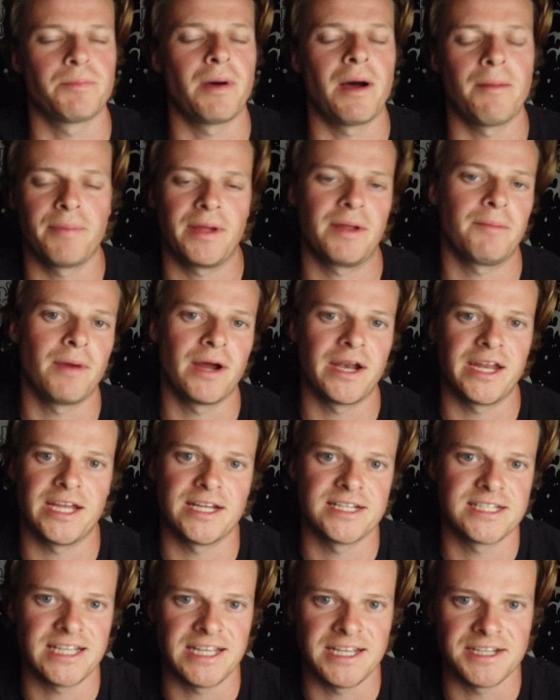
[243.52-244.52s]
just pumping
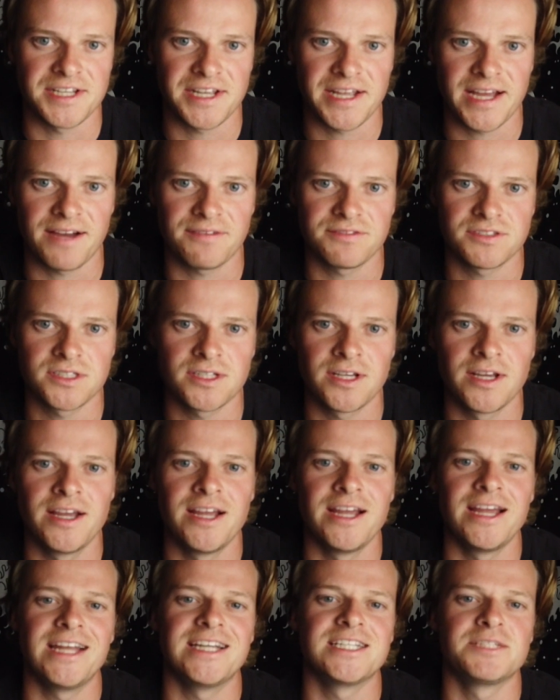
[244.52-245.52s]
money into ETFs.
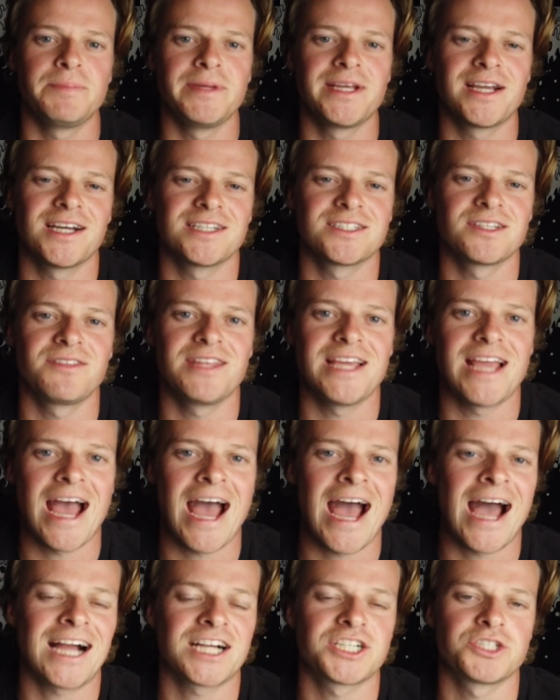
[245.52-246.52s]
It is because of the
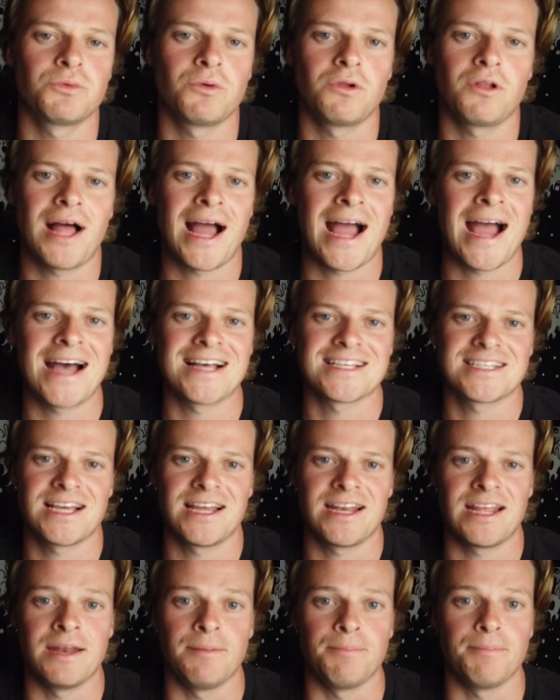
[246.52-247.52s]
actual
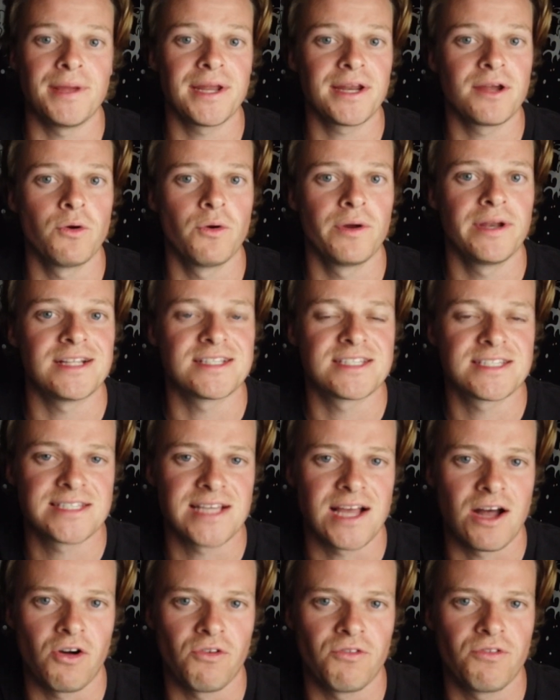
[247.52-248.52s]
asset in Bitcoin
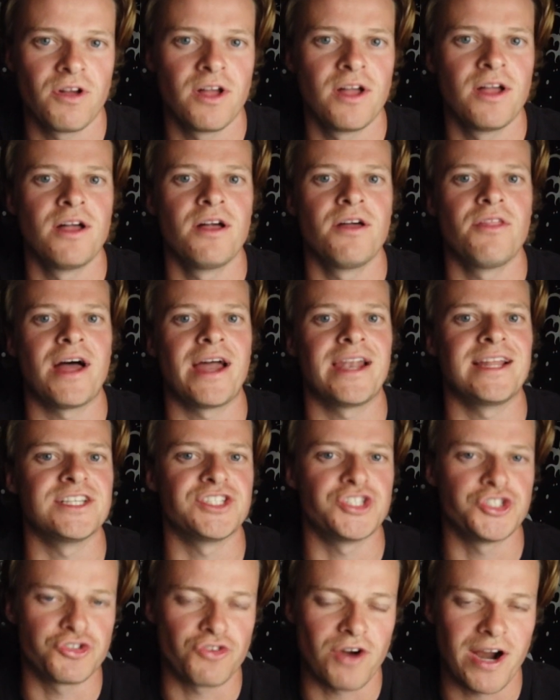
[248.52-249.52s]
itself that
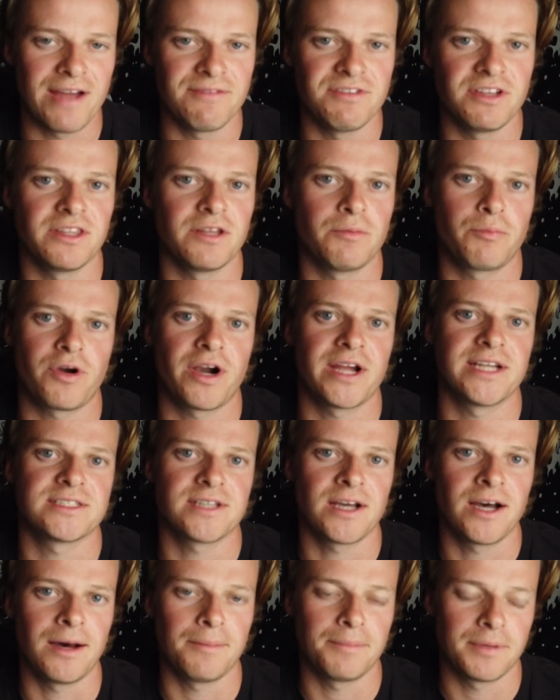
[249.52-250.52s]
is driving the
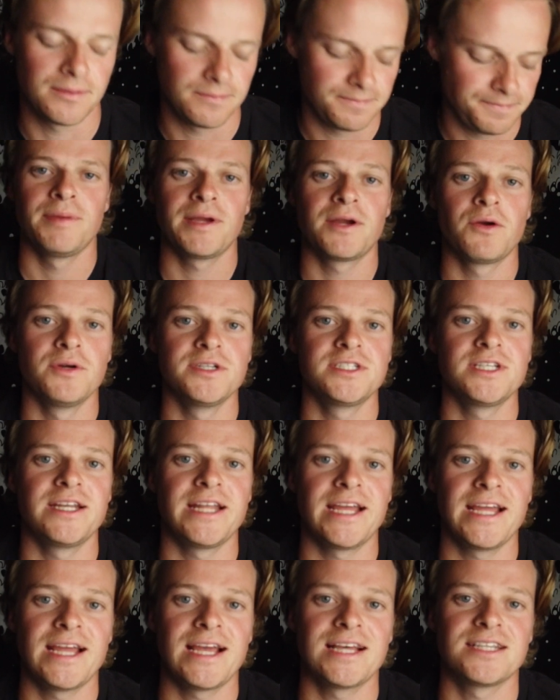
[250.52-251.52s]
price up. Bitcoin
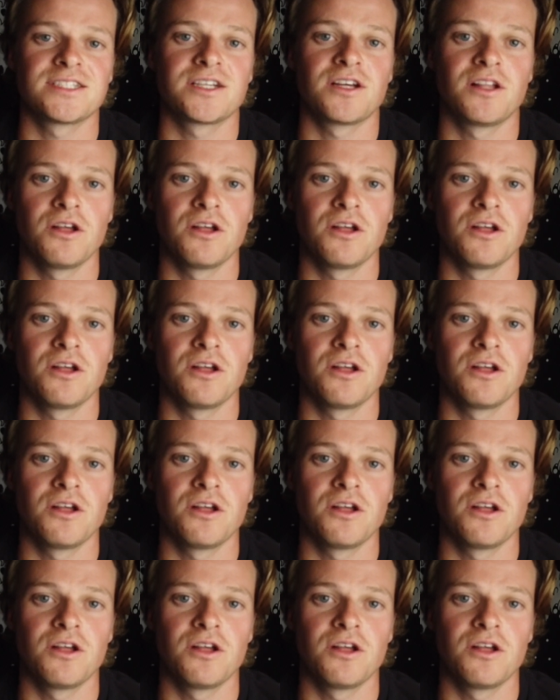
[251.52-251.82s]
today has